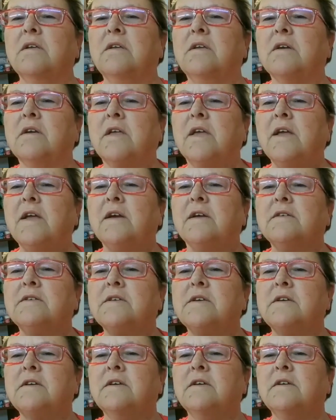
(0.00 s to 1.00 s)
You
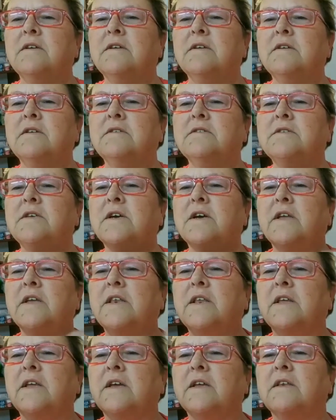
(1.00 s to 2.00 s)
can't tuck
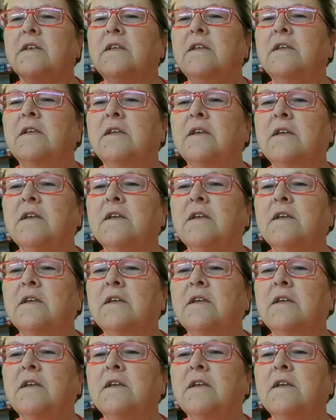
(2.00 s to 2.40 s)
it in.